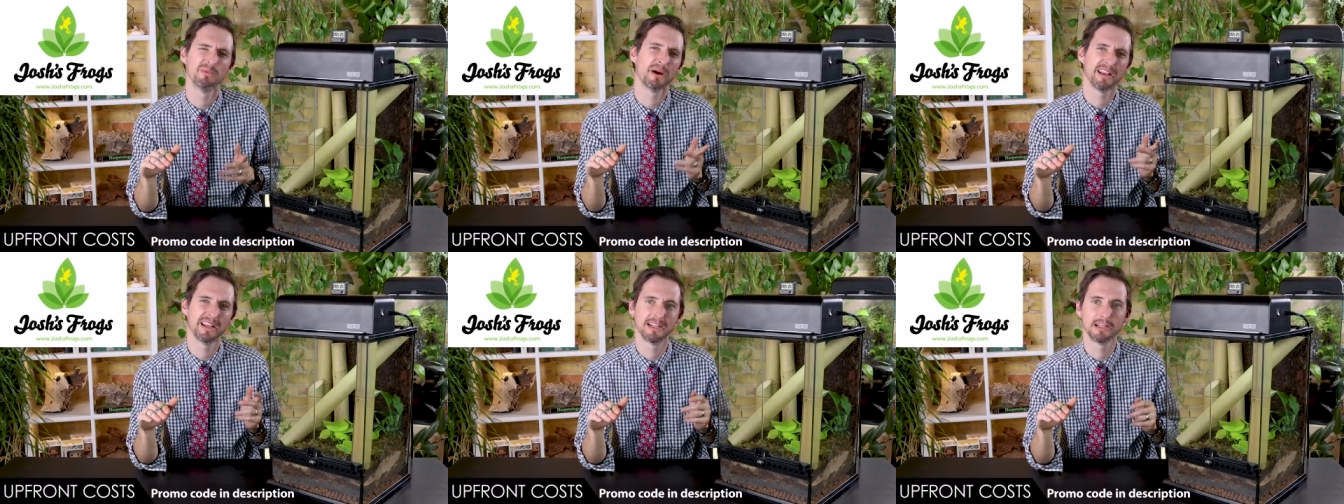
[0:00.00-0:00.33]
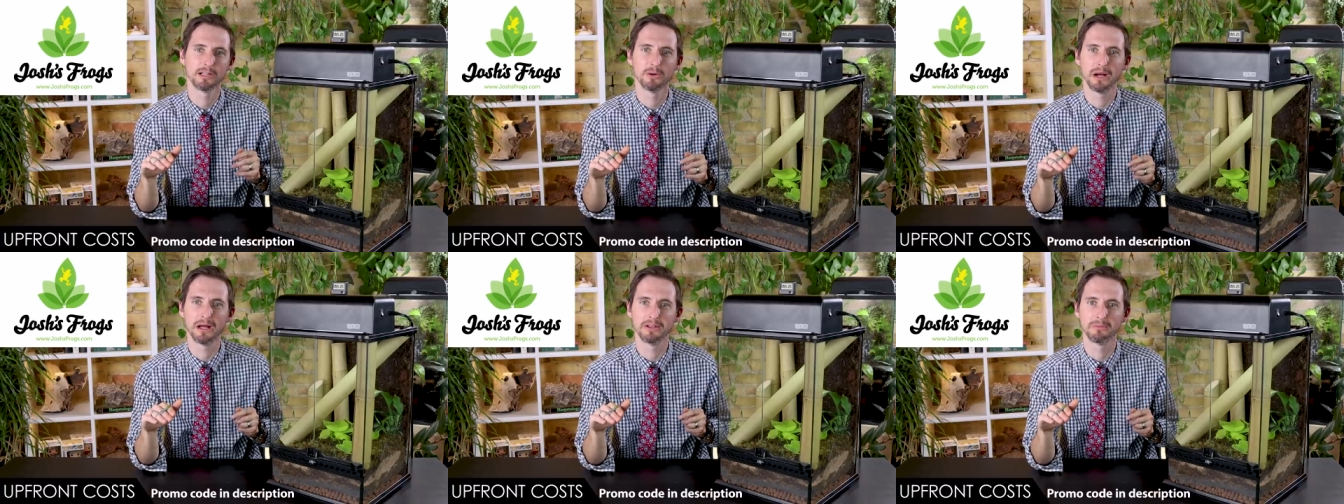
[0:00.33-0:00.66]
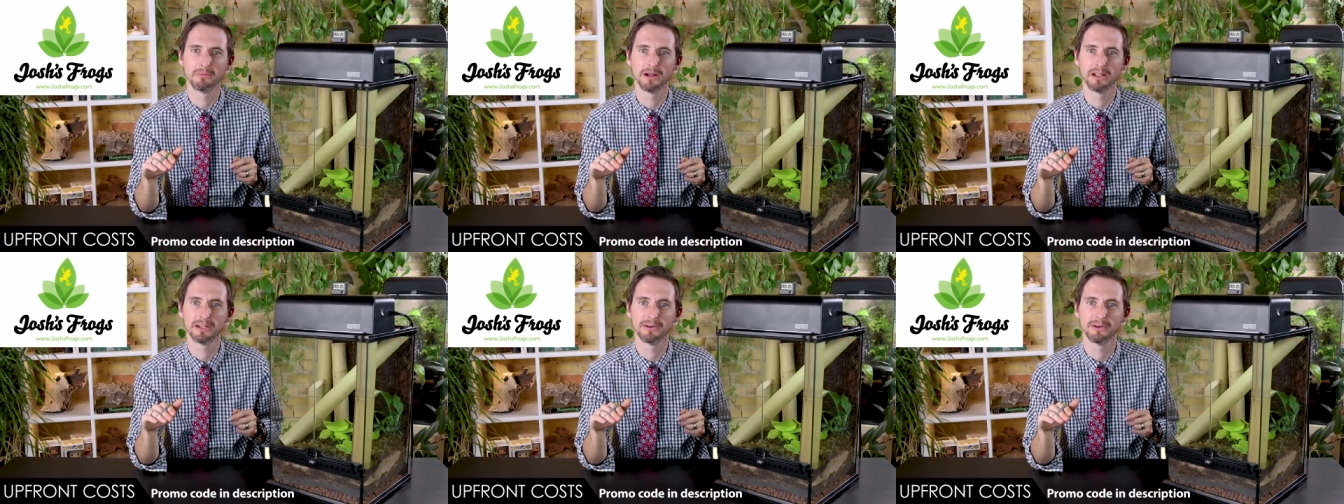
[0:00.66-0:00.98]
You might need to go out
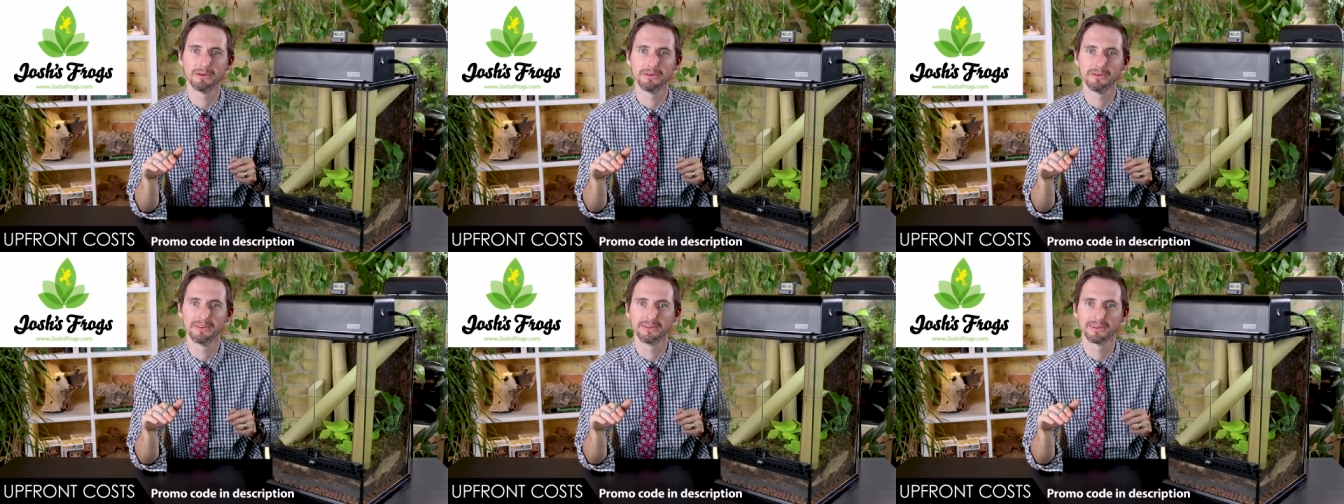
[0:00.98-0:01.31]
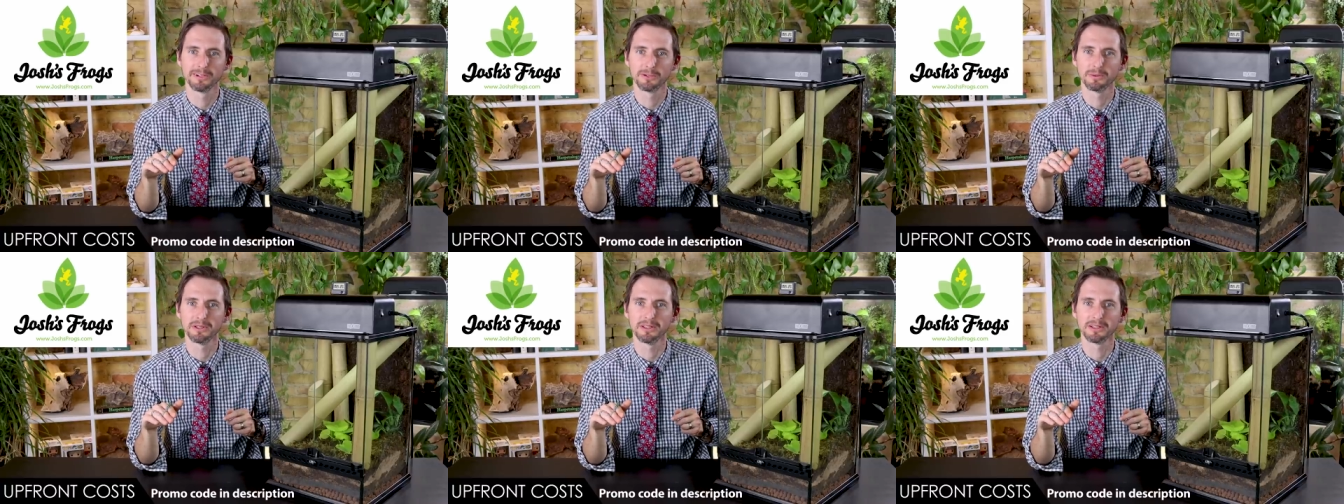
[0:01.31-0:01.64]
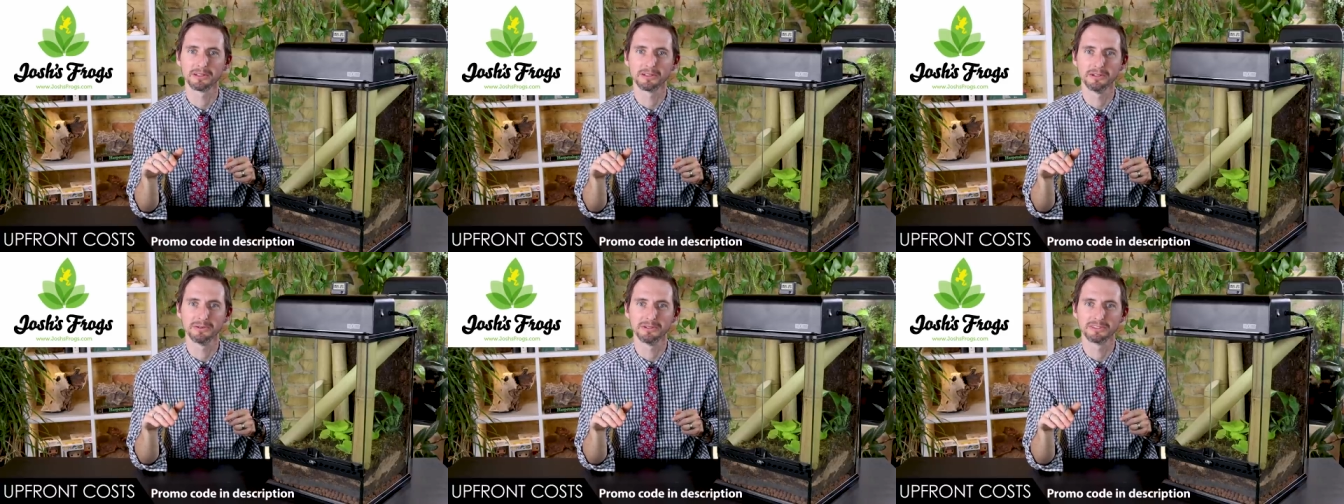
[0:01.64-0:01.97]
to buy your own
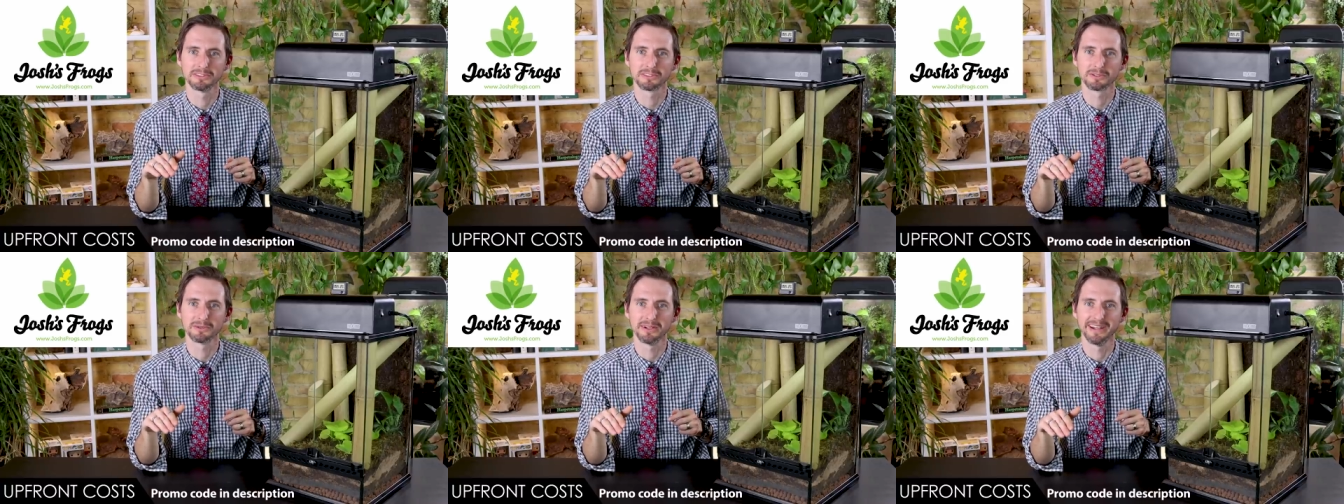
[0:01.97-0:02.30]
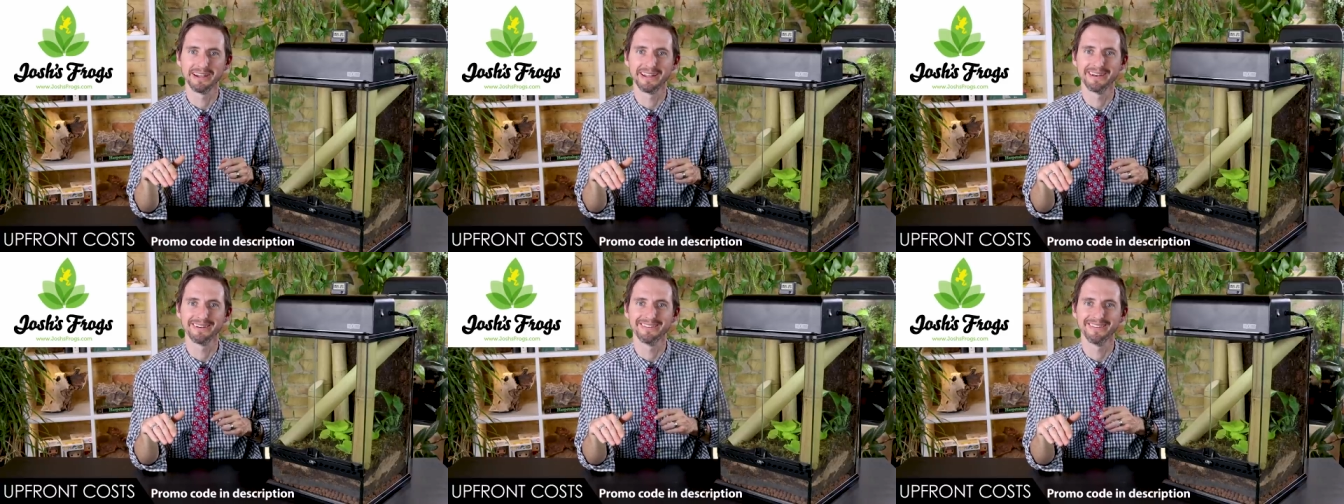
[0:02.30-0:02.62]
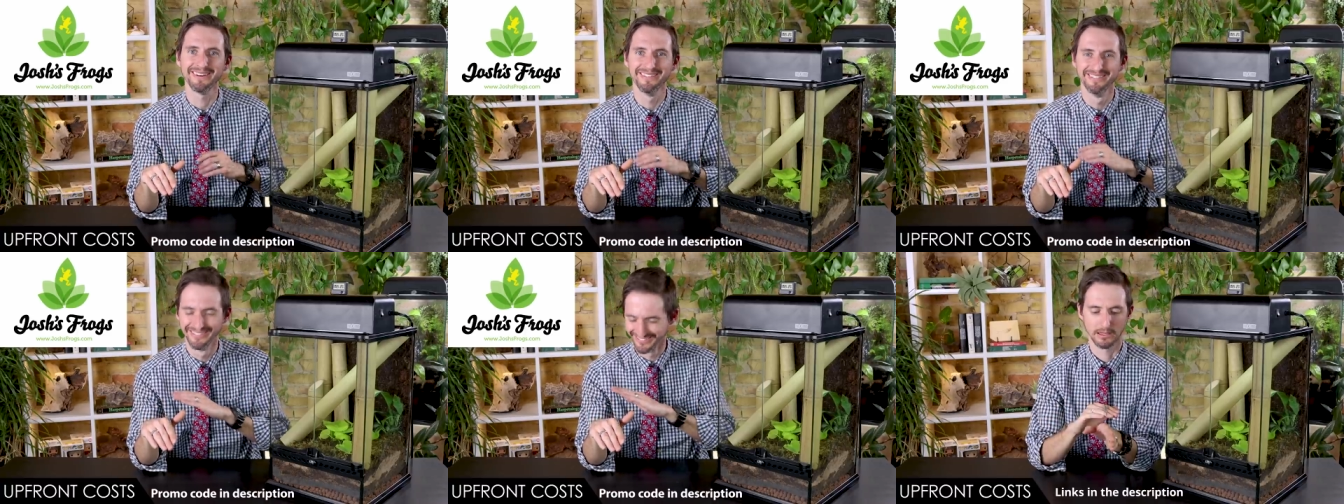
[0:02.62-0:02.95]
Gorilla Glue and screen, I don't
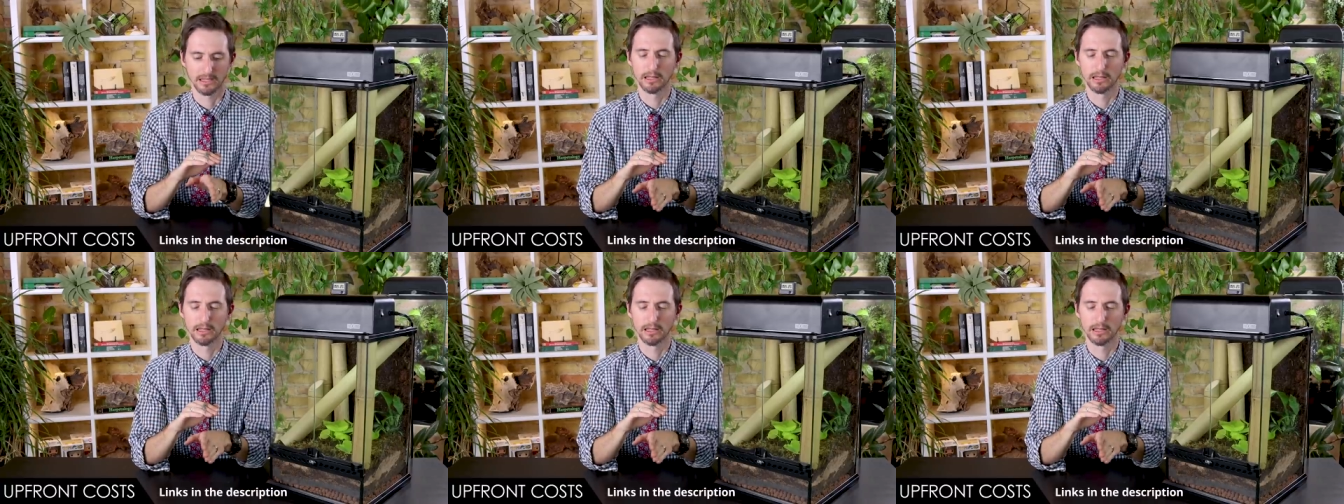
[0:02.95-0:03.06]
know.